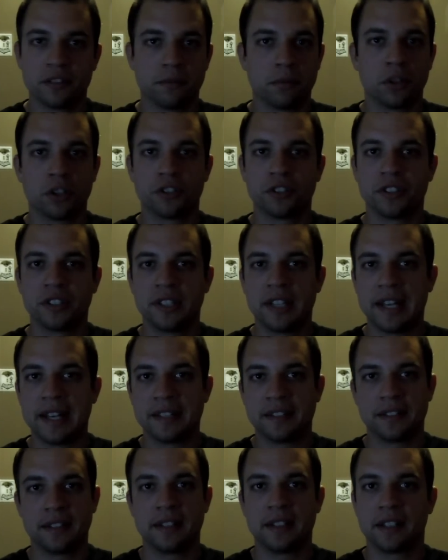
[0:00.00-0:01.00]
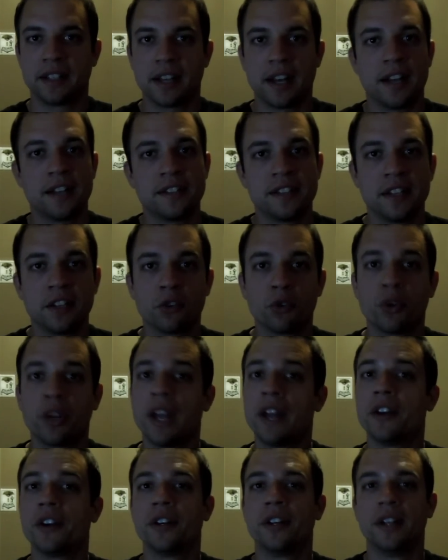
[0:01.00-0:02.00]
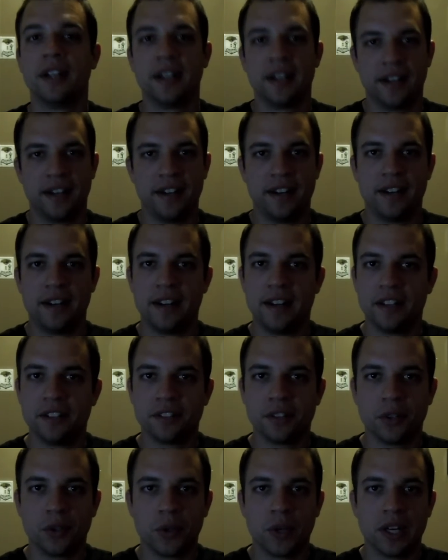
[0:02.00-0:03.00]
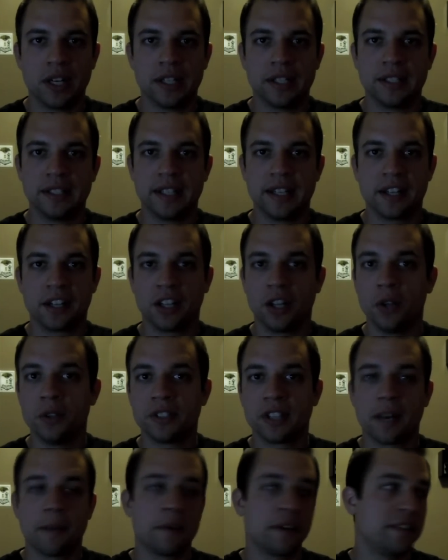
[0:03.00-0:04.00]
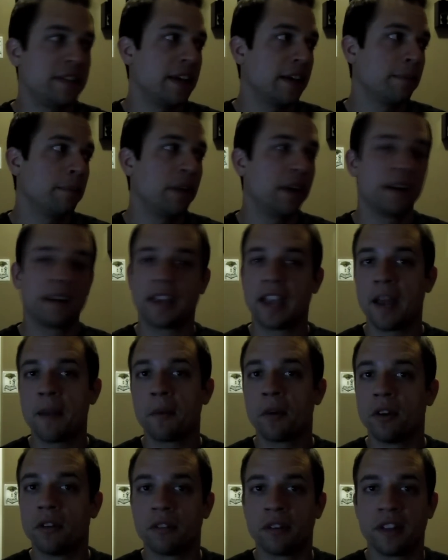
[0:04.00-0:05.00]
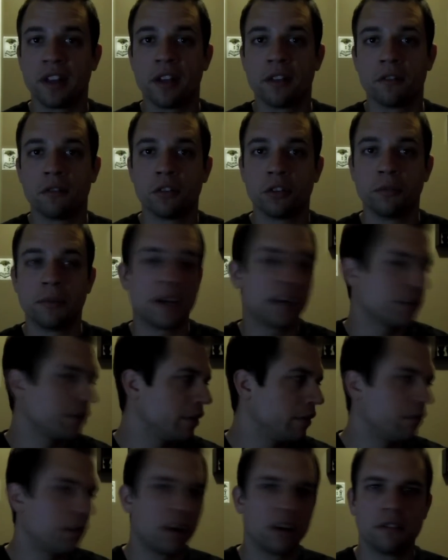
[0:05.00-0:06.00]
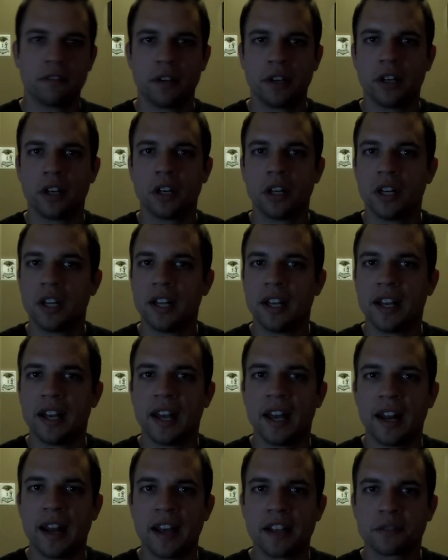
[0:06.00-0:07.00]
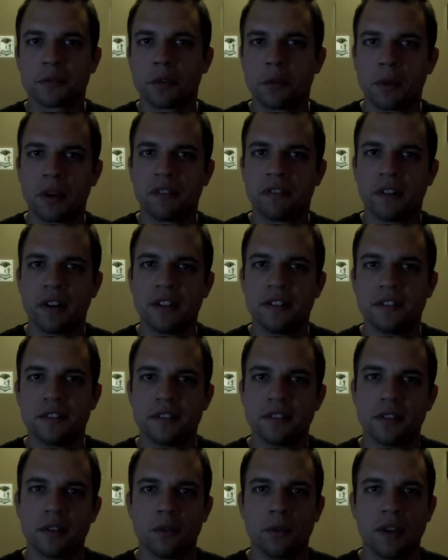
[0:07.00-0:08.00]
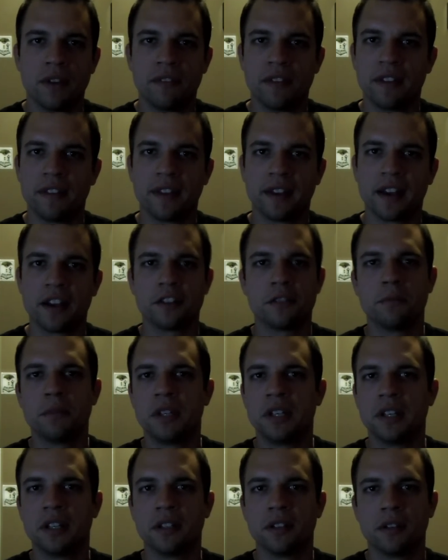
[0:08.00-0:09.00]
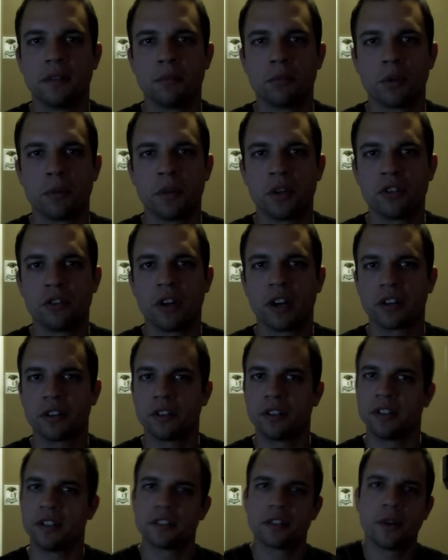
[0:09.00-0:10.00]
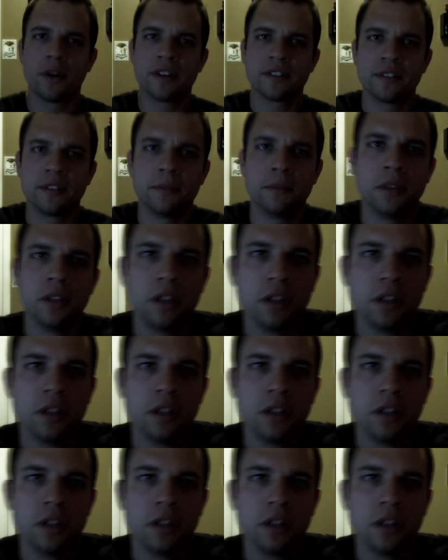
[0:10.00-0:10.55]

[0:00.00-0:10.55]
a person, as a content creator. So uh, in closing, I'm going to take my camera over in the other room, actually right over here, and ask one of my friends if they think I should be a premiere director. Let's go ask them.